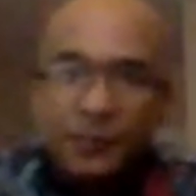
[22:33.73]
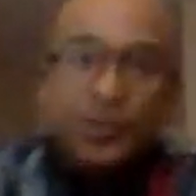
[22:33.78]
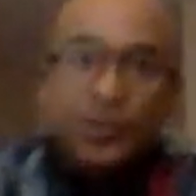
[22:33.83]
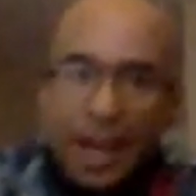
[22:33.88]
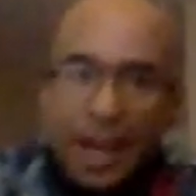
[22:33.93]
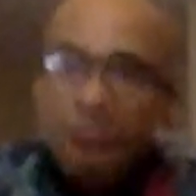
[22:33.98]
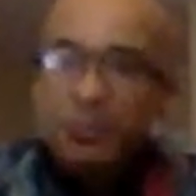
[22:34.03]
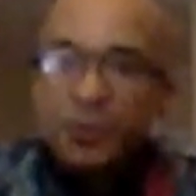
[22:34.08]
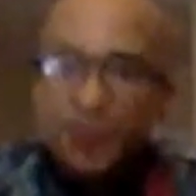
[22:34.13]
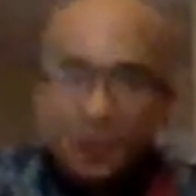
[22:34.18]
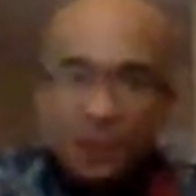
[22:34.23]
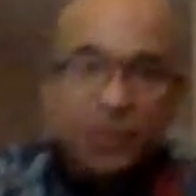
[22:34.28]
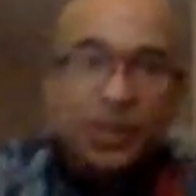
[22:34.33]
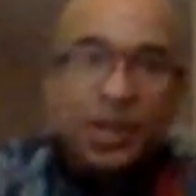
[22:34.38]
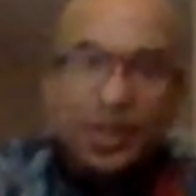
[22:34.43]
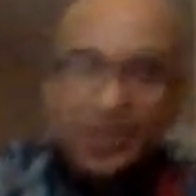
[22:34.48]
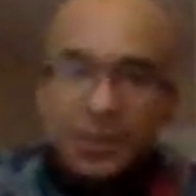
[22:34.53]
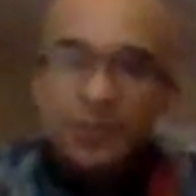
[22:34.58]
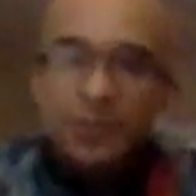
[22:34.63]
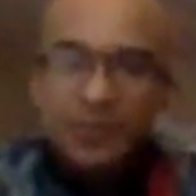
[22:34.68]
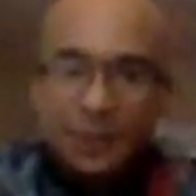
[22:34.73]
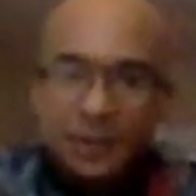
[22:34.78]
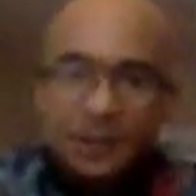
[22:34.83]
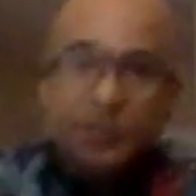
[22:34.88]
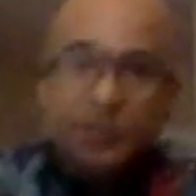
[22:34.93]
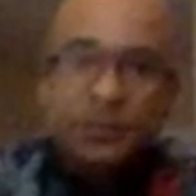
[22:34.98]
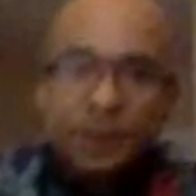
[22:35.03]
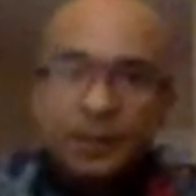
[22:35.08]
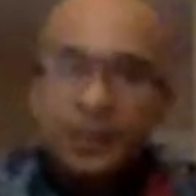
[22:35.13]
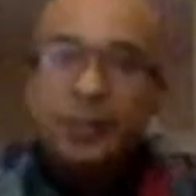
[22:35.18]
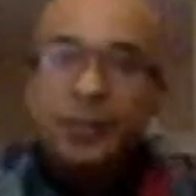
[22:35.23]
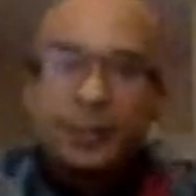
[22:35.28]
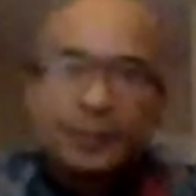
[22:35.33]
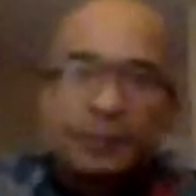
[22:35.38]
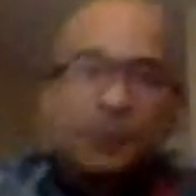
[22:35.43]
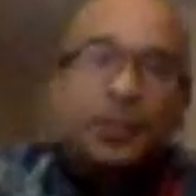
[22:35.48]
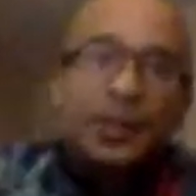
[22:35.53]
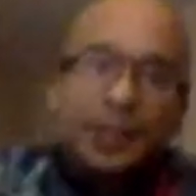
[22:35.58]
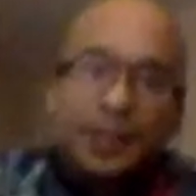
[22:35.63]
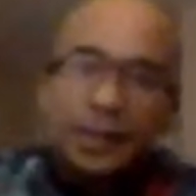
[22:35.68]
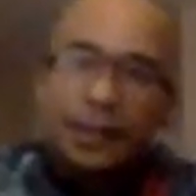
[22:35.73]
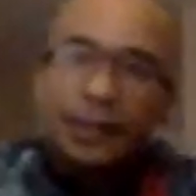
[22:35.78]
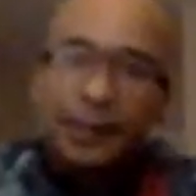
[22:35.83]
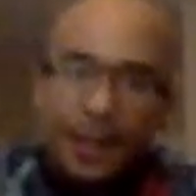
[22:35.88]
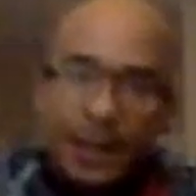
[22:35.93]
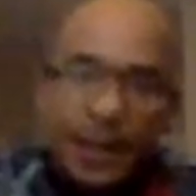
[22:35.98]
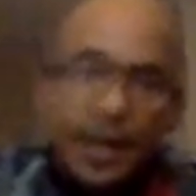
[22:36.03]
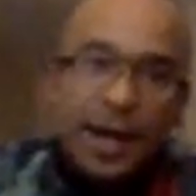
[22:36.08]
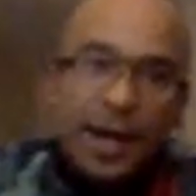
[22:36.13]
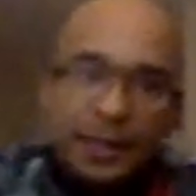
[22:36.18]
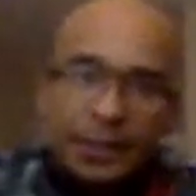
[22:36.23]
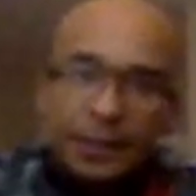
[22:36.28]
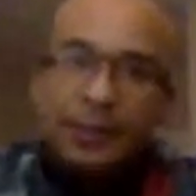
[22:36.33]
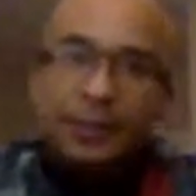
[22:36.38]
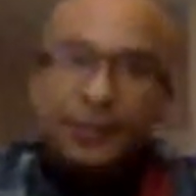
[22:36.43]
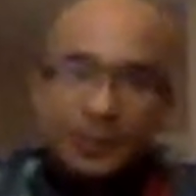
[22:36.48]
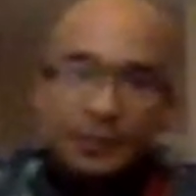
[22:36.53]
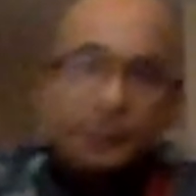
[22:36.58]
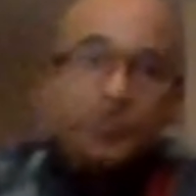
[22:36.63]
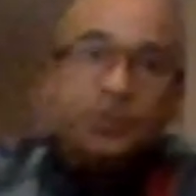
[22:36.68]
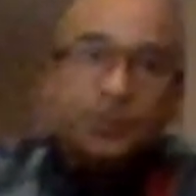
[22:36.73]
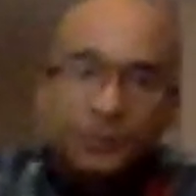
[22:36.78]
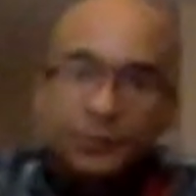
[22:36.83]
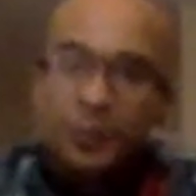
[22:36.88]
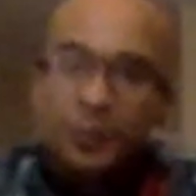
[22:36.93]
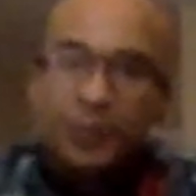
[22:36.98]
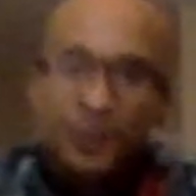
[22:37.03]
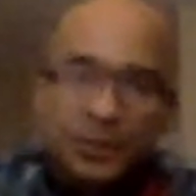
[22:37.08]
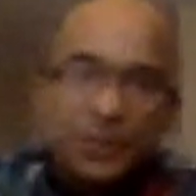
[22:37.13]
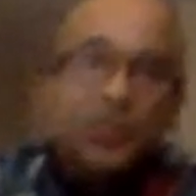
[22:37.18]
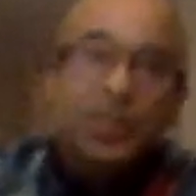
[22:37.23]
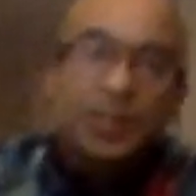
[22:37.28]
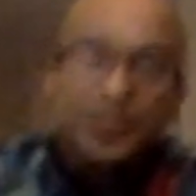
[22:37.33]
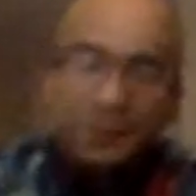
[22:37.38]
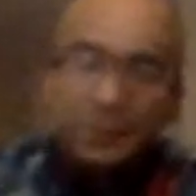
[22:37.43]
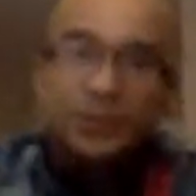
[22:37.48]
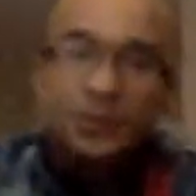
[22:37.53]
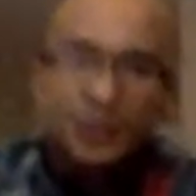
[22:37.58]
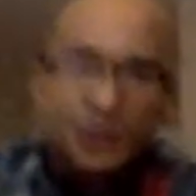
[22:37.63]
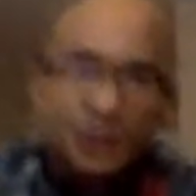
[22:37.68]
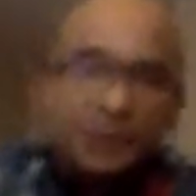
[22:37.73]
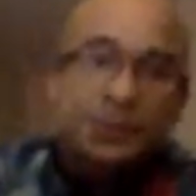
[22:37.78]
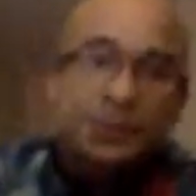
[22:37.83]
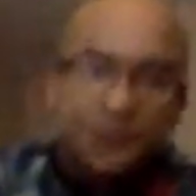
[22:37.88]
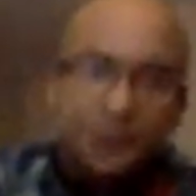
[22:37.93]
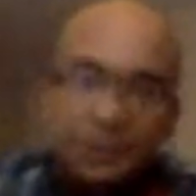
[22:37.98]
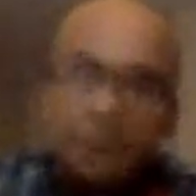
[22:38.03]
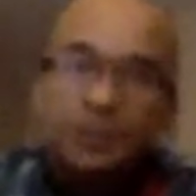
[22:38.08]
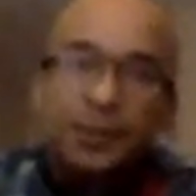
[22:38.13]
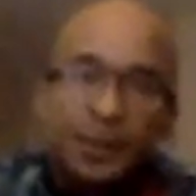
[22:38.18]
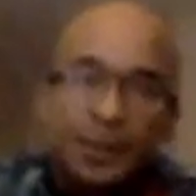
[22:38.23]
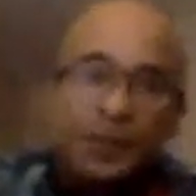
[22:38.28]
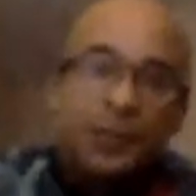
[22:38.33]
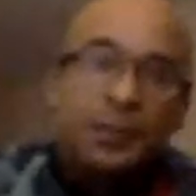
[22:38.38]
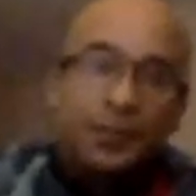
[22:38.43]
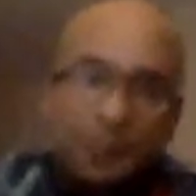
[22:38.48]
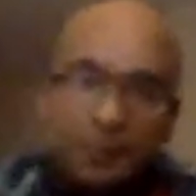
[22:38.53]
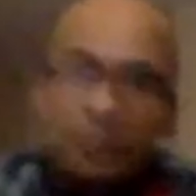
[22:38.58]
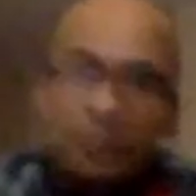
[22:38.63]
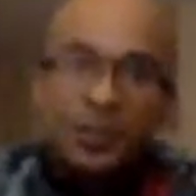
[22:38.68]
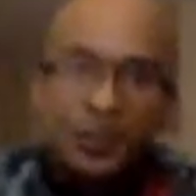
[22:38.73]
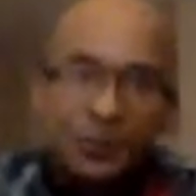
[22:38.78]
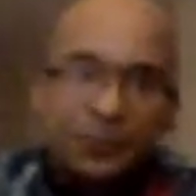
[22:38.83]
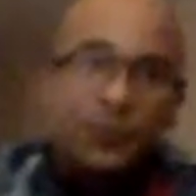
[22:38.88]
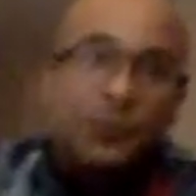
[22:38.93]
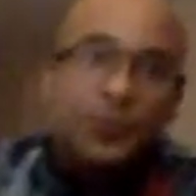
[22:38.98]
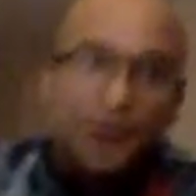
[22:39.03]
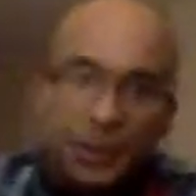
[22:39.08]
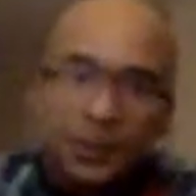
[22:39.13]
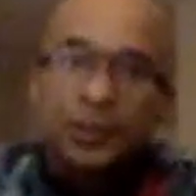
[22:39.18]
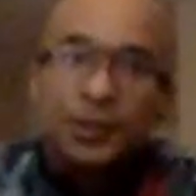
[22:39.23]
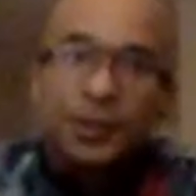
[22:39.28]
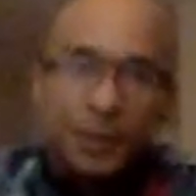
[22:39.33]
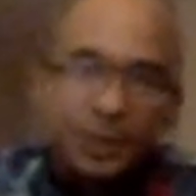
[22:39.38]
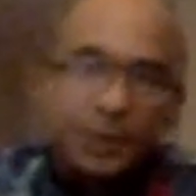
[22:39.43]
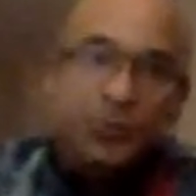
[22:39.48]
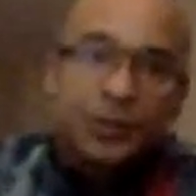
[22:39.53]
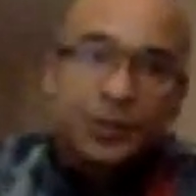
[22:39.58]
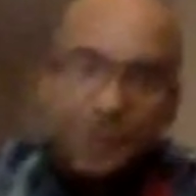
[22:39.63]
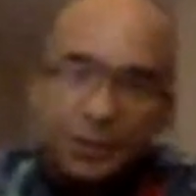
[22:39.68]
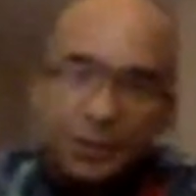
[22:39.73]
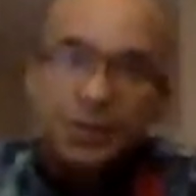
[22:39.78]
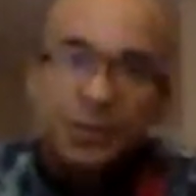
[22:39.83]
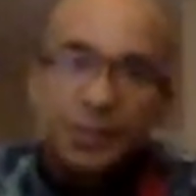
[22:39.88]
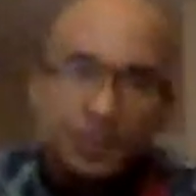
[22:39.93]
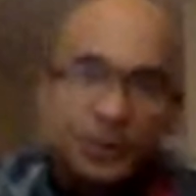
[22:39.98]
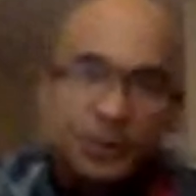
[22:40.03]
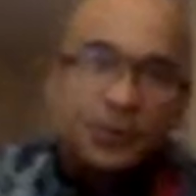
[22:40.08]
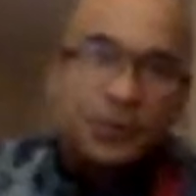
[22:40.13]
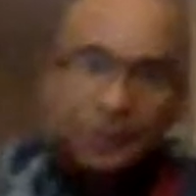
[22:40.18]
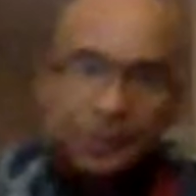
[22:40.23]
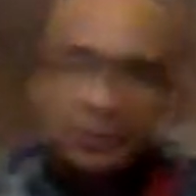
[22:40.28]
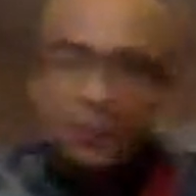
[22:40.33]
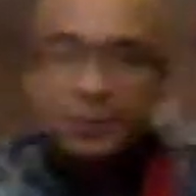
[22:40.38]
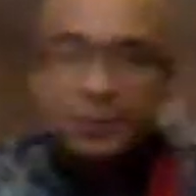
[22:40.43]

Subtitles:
capture processing, but not for most cameras before it creates the image.